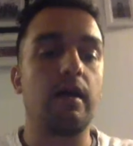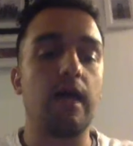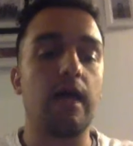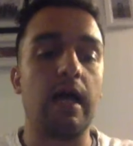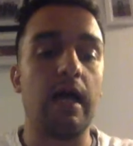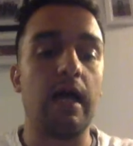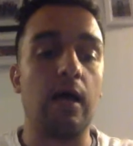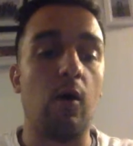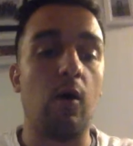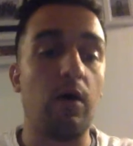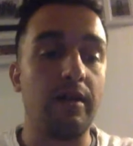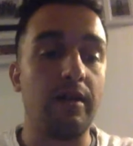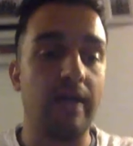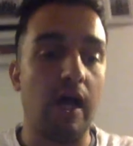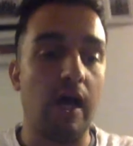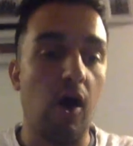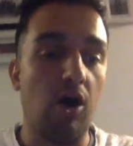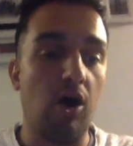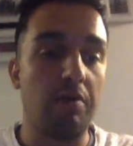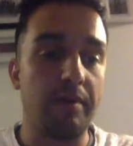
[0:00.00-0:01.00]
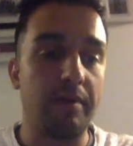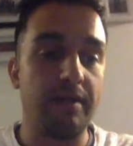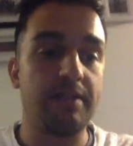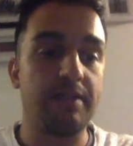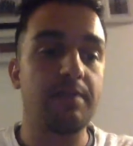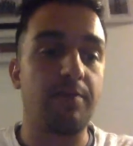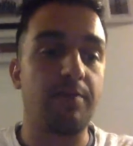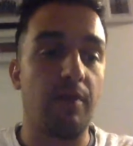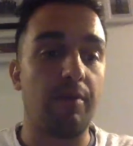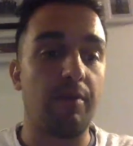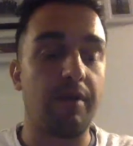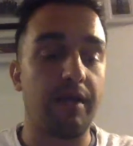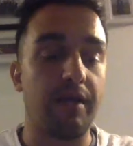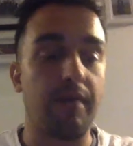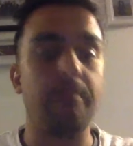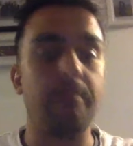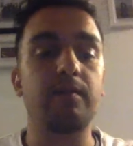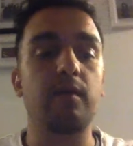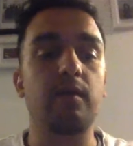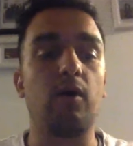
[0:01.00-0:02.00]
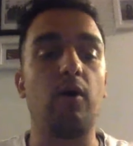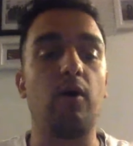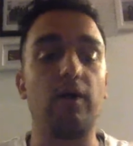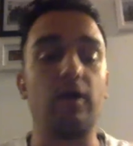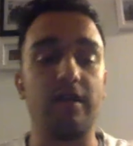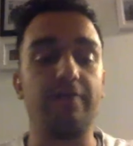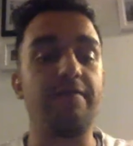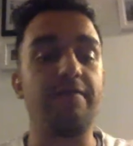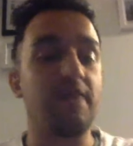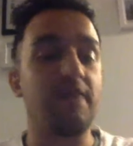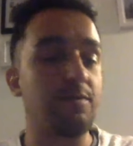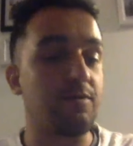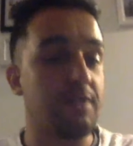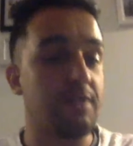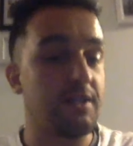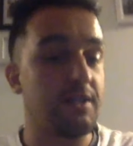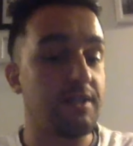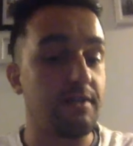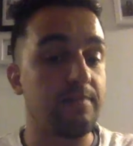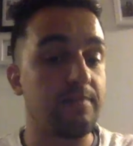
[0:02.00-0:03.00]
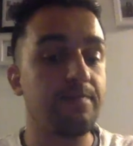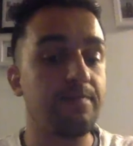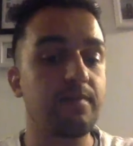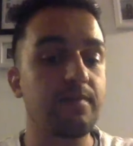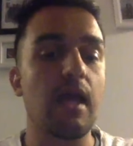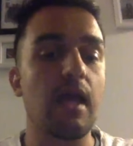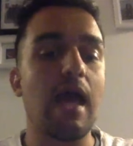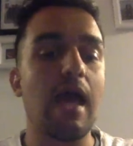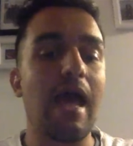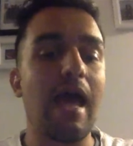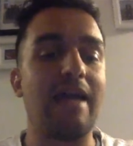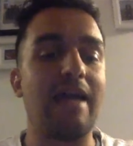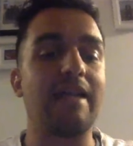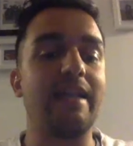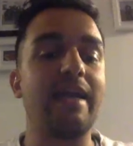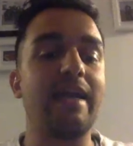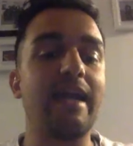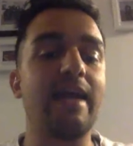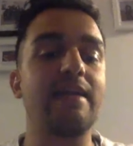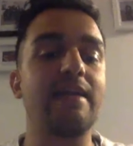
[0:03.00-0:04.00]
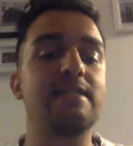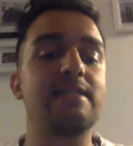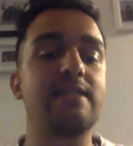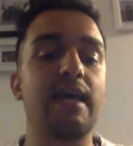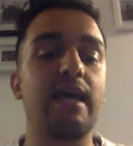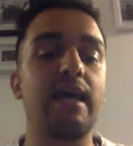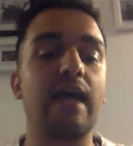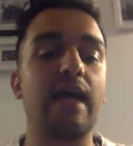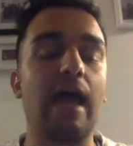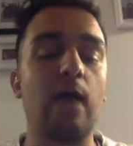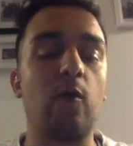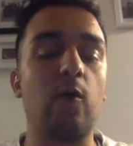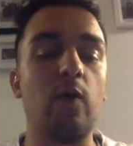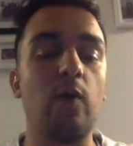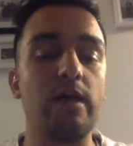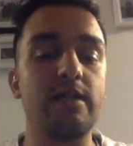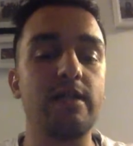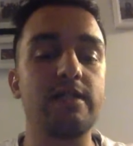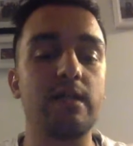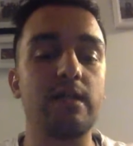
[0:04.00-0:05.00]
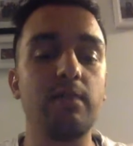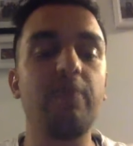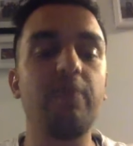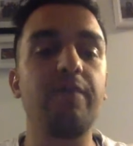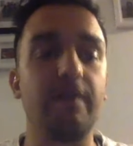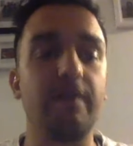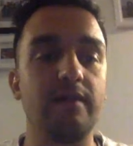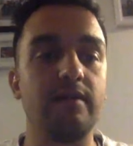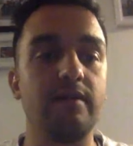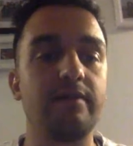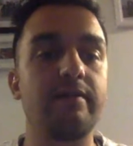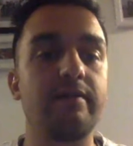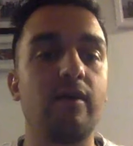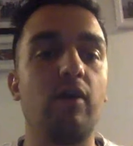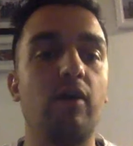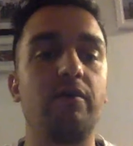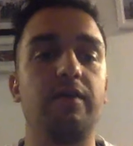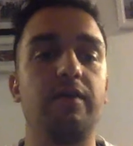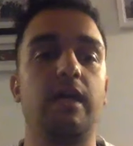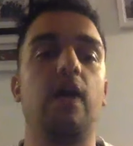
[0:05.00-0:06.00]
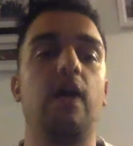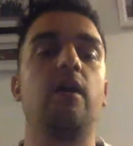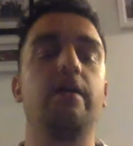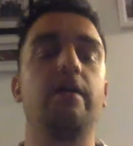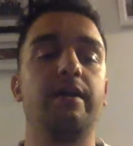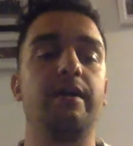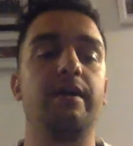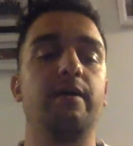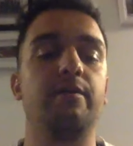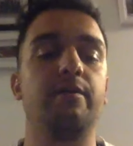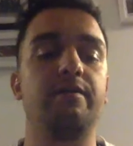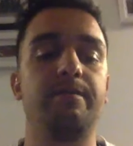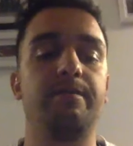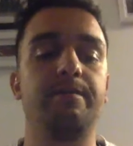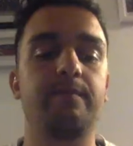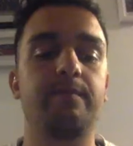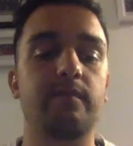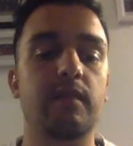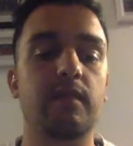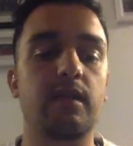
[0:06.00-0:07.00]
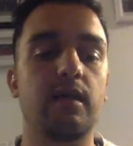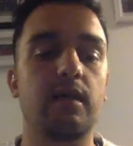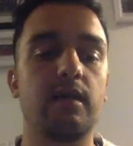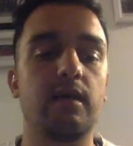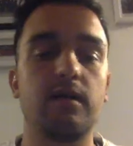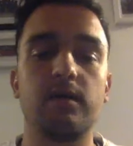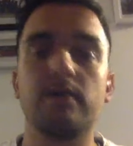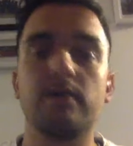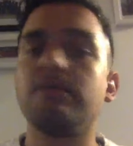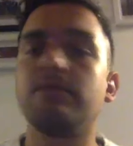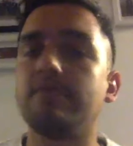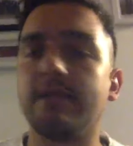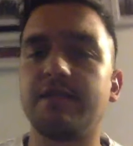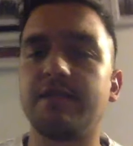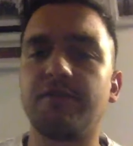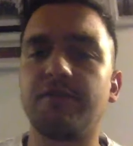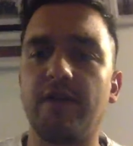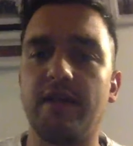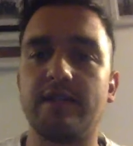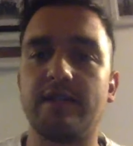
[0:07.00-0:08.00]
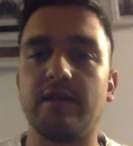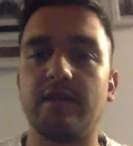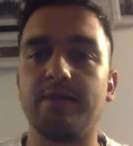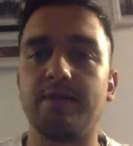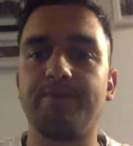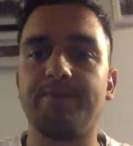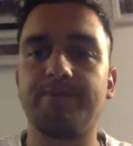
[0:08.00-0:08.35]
on the hobbies property on the first position. And then I say I want some field of the other node. Let's try this out.